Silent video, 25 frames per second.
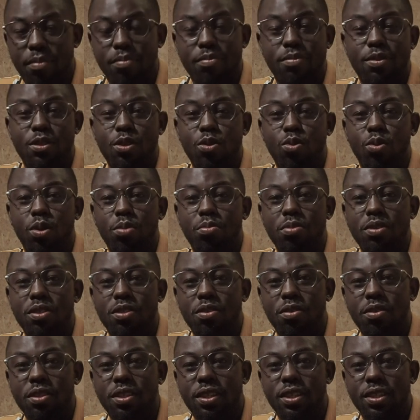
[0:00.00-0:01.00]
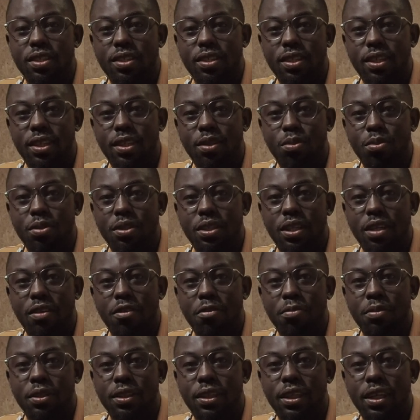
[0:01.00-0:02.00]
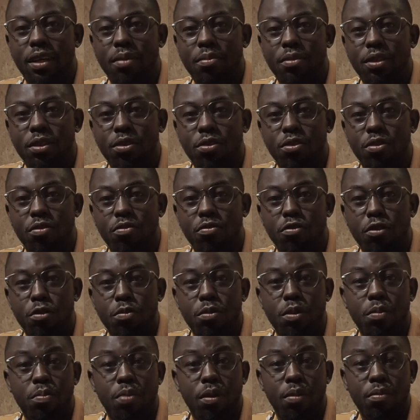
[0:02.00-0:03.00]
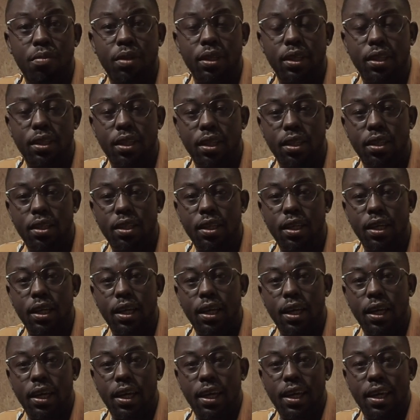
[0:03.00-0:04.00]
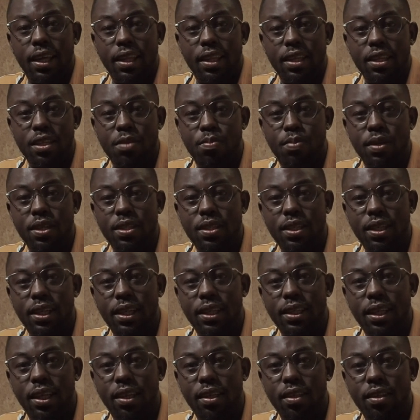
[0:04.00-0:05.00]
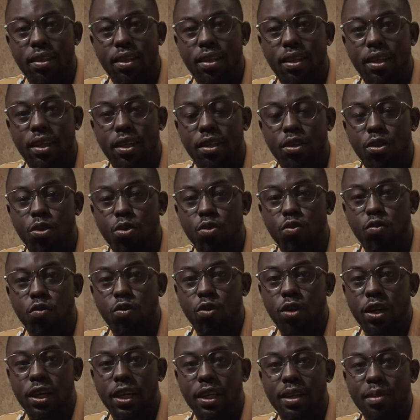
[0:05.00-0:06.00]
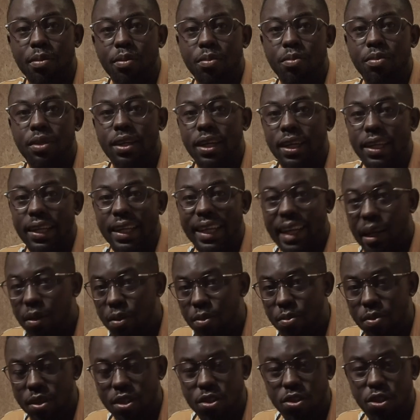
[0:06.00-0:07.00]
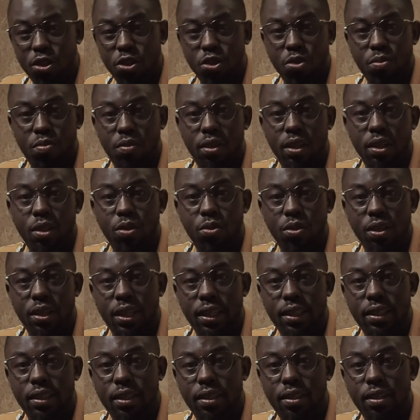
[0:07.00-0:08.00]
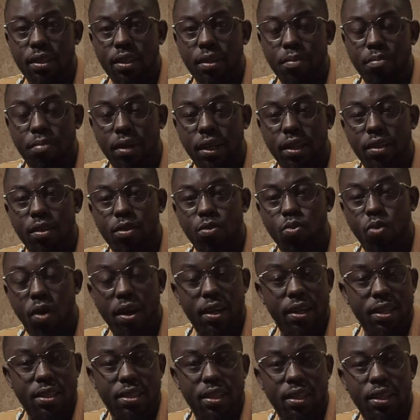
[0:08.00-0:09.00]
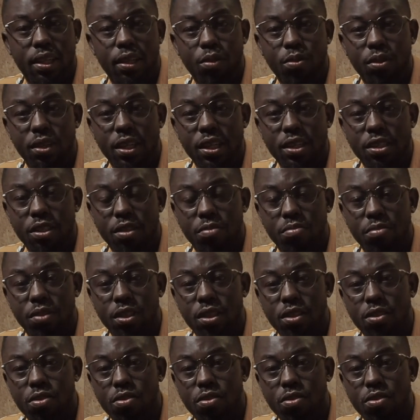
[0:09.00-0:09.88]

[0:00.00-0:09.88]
So what we saw yesterday was government coming to inform the public that there's basically nothing that they can do for Air Namibia, and Air Namibia is going to be liquidated. But what does that liquidation mean?